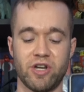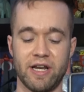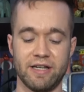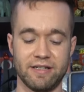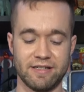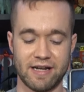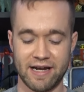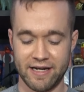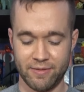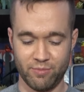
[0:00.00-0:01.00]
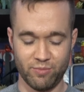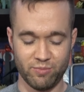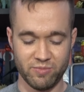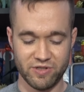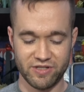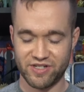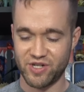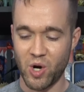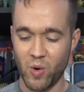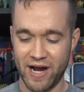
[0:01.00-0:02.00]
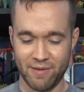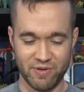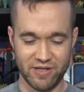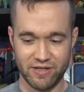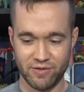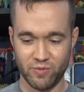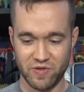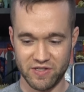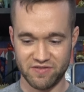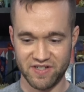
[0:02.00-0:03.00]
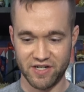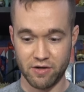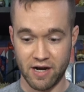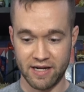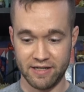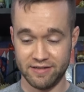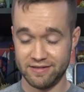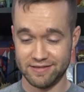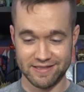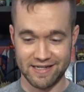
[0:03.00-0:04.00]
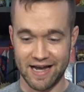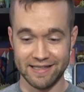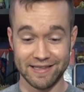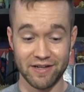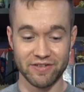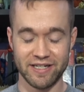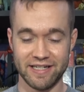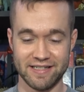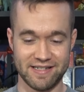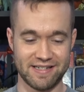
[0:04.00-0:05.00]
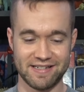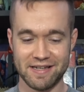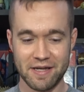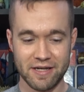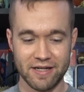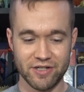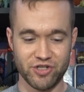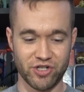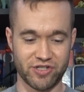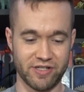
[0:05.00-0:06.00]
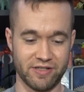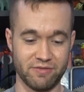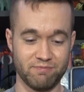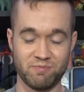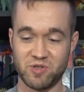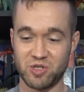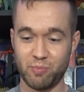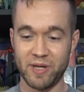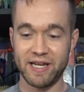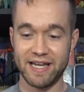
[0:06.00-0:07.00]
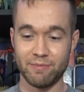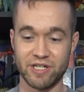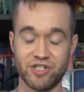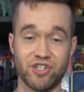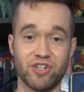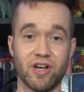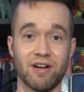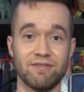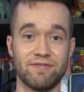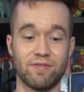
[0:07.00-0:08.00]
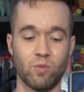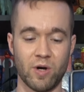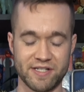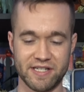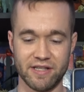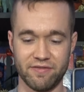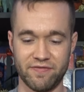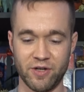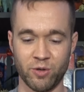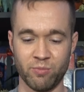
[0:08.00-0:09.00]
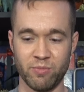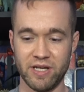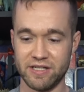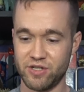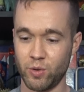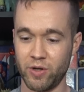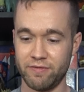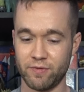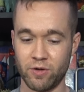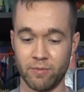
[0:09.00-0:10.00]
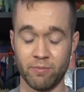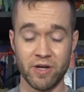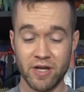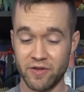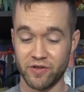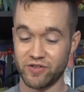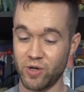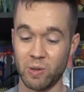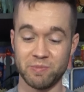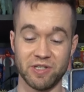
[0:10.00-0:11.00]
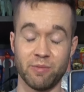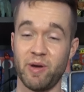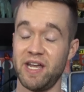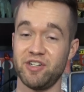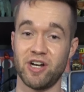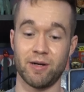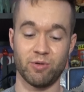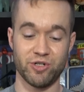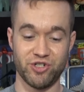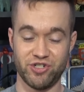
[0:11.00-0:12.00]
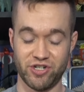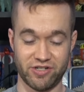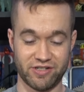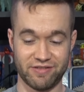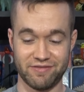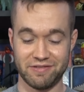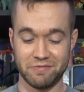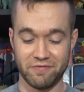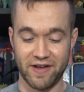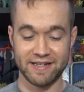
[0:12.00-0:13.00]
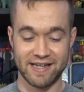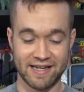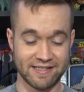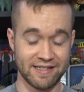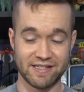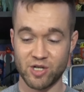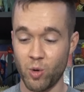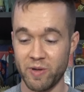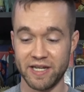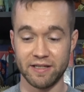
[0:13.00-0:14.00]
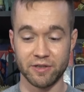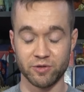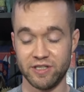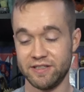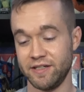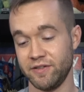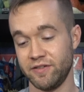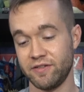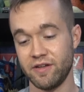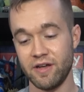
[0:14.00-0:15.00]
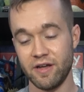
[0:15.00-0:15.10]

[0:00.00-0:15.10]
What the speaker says: and I am so happy with this figure. I love it. It is just a spitting image of what's in the film in toy form. The sculpt and the paint job are just fantastic. So many little details